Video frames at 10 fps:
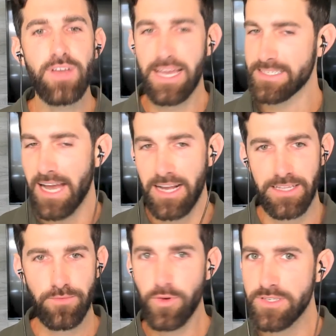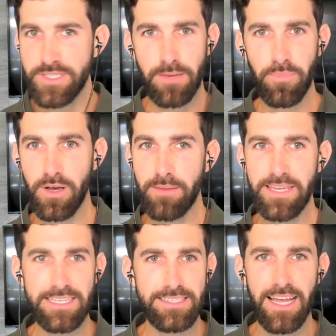Exactly. Okay. Real simple.
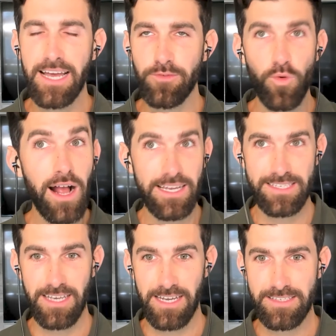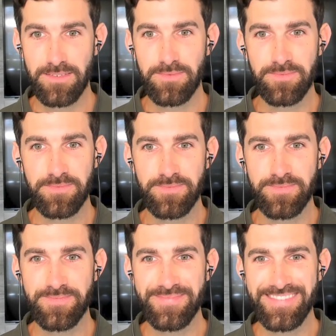It's not rocket science.
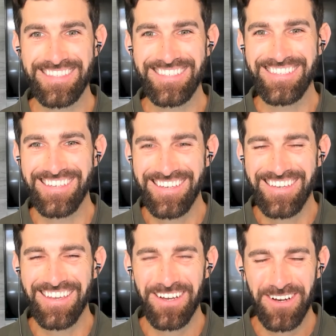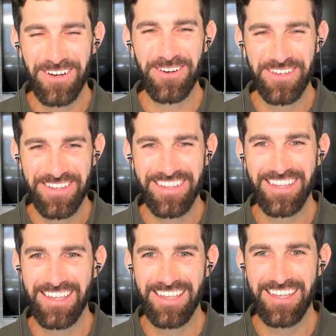Alcohol, a lot of people think it helps them
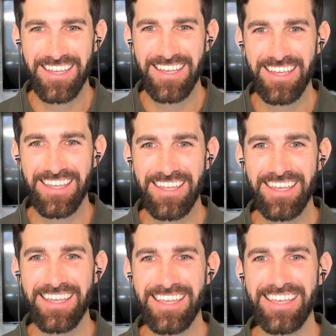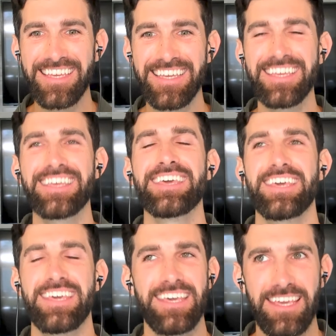relax,
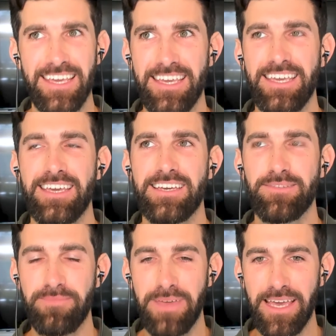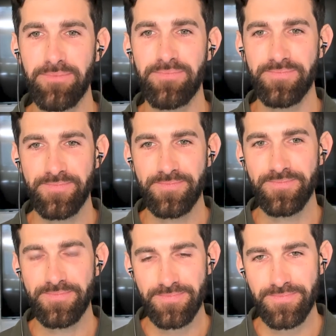but you're saying that it's not good for
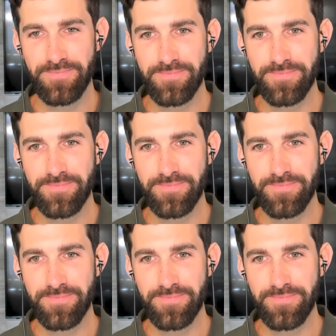sleep.